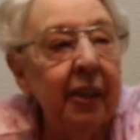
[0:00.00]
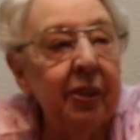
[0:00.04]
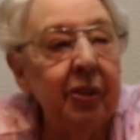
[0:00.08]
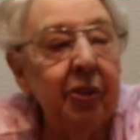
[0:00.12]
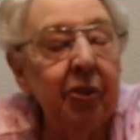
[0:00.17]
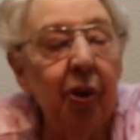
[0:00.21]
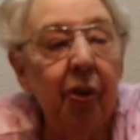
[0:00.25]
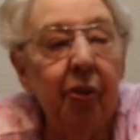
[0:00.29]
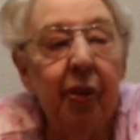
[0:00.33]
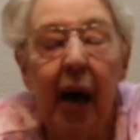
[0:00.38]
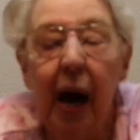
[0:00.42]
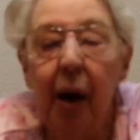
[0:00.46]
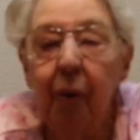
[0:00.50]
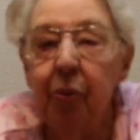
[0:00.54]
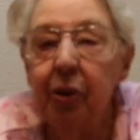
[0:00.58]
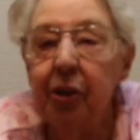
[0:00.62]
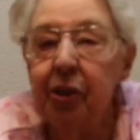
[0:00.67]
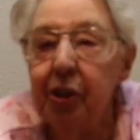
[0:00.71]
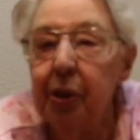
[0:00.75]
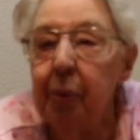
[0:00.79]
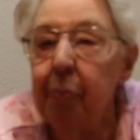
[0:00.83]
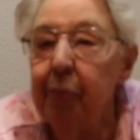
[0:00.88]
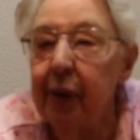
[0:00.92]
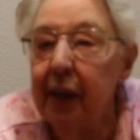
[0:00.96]
So that
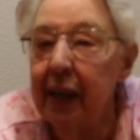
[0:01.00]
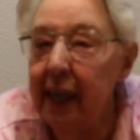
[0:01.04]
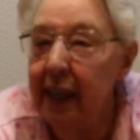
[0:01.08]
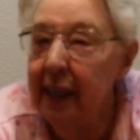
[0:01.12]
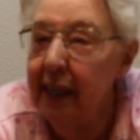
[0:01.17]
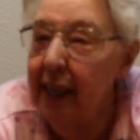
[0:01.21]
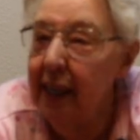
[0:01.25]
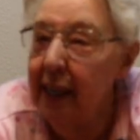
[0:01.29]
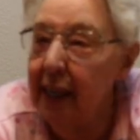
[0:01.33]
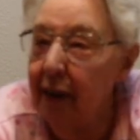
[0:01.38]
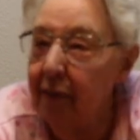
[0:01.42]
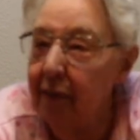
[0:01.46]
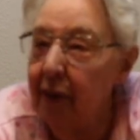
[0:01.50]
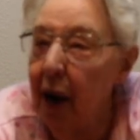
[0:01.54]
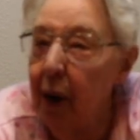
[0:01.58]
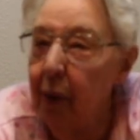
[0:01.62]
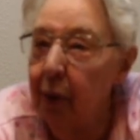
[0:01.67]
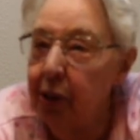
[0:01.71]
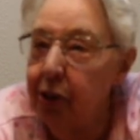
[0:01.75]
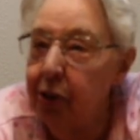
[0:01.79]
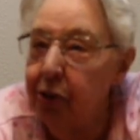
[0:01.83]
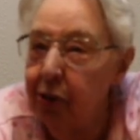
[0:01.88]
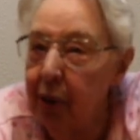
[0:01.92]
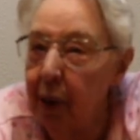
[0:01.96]
was the beginning of
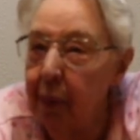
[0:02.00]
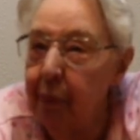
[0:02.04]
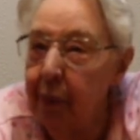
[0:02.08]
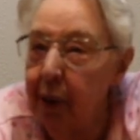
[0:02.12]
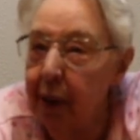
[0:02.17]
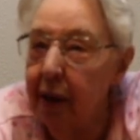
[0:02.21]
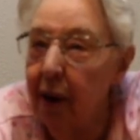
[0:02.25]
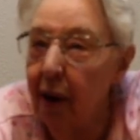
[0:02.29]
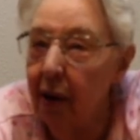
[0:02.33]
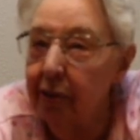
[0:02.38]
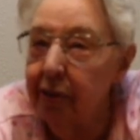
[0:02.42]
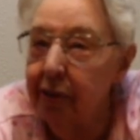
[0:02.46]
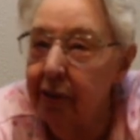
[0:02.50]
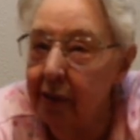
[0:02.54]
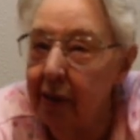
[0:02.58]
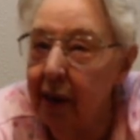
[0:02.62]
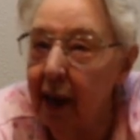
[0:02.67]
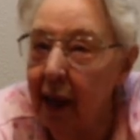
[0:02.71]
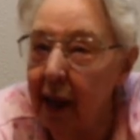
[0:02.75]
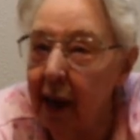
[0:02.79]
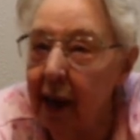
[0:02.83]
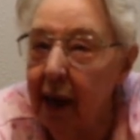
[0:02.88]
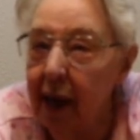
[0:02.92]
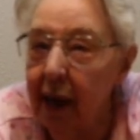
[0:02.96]
our trip in
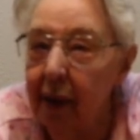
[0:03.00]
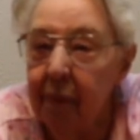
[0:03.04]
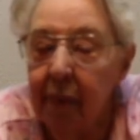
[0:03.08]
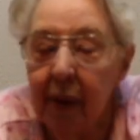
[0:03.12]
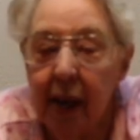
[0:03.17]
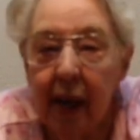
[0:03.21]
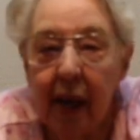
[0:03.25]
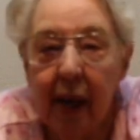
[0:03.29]
Australia.